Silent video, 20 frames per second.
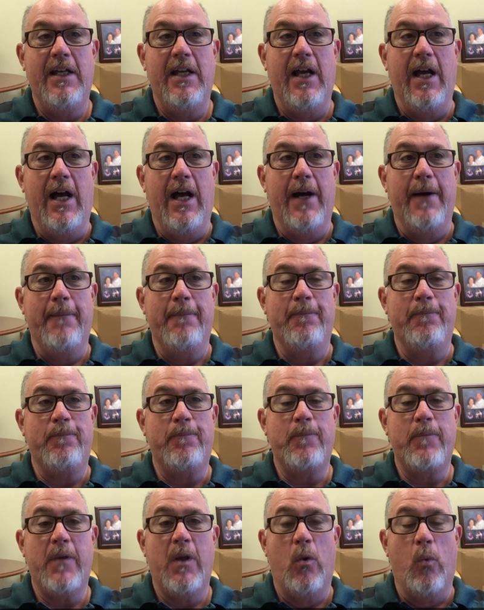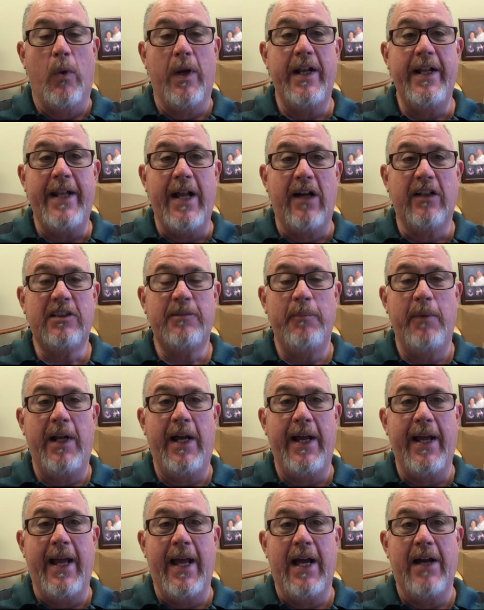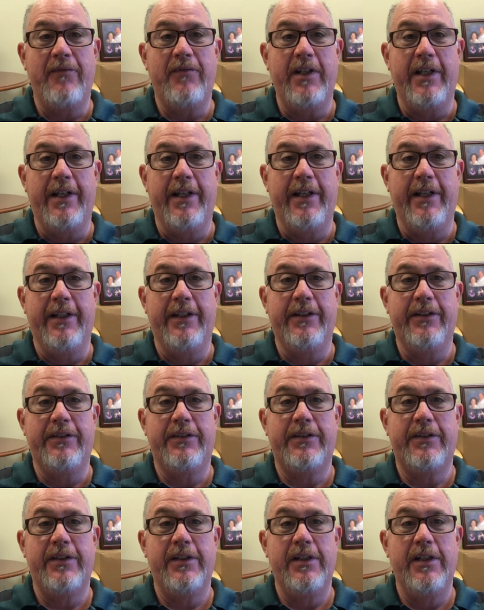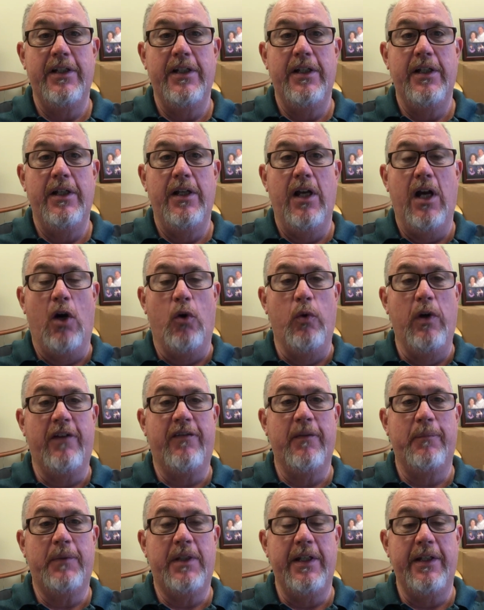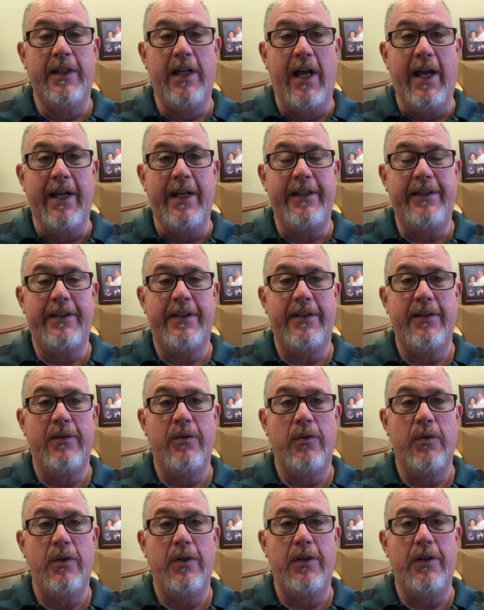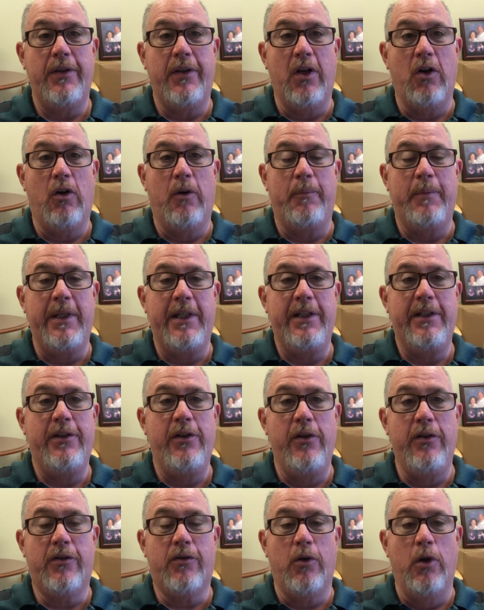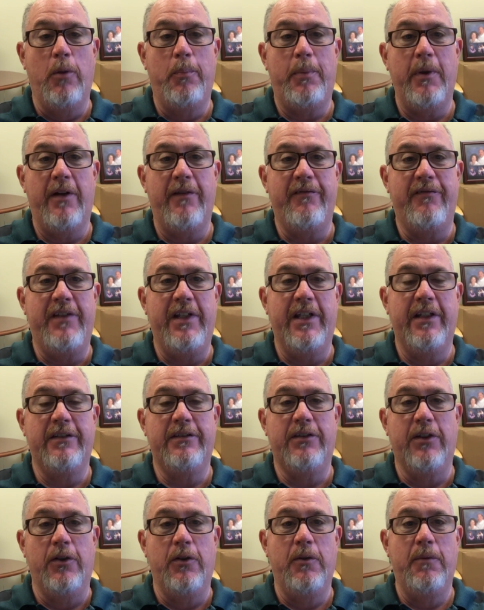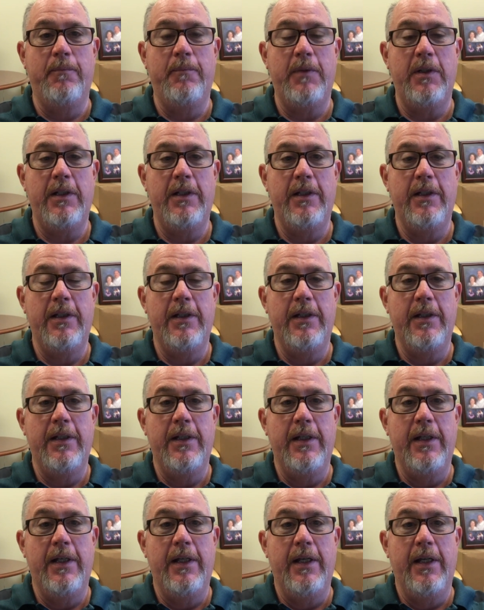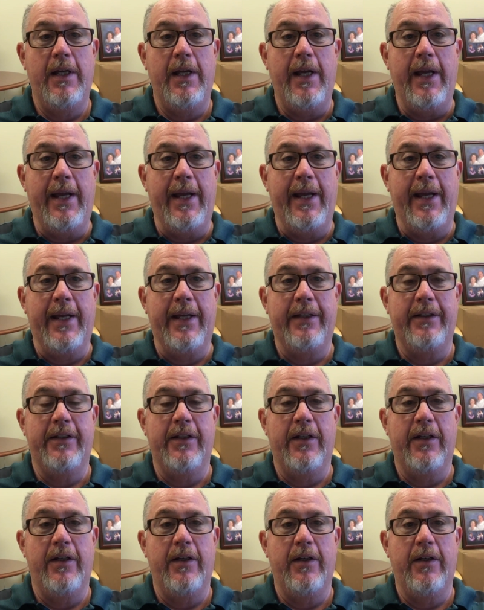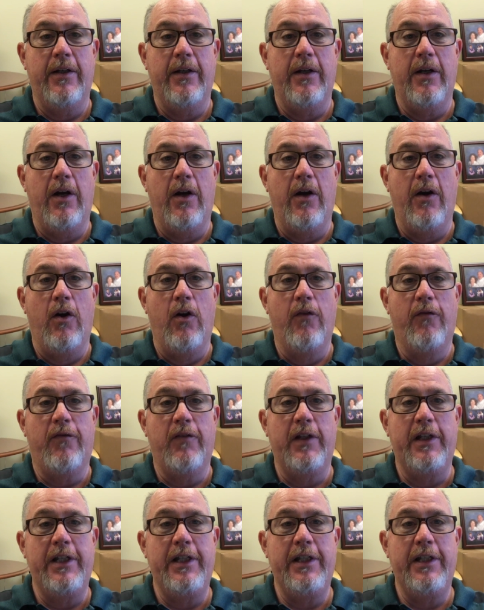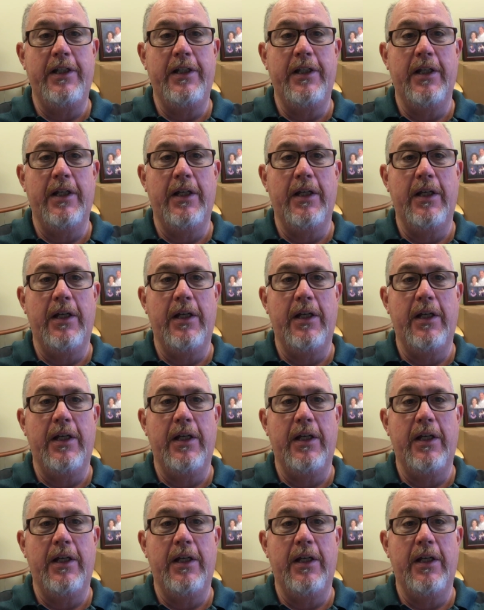One announcement I have is a week from tonight, there will be youth group via Zoom, and hopefully